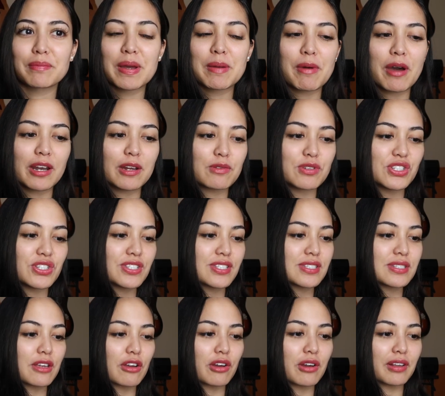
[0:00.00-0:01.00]
My body was
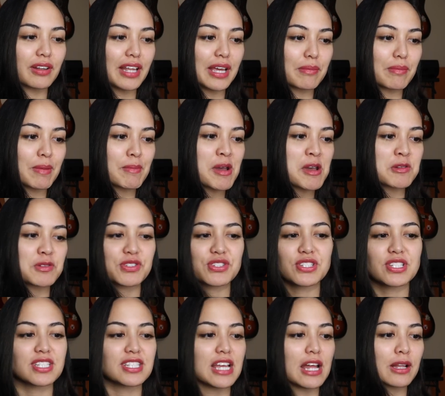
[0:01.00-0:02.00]
just, or like my mind was
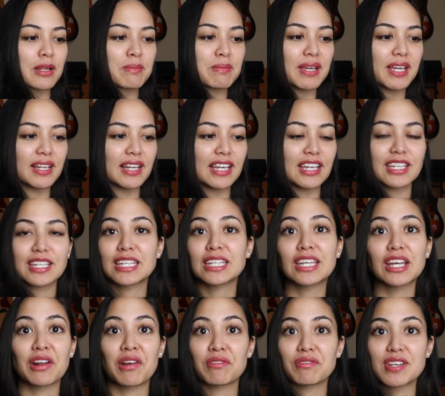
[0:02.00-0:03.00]
just telling me like,
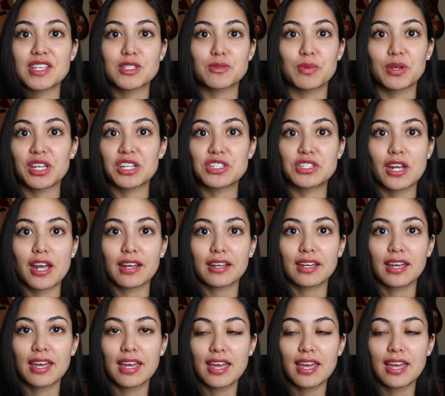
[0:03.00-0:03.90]
get on Facebook and check.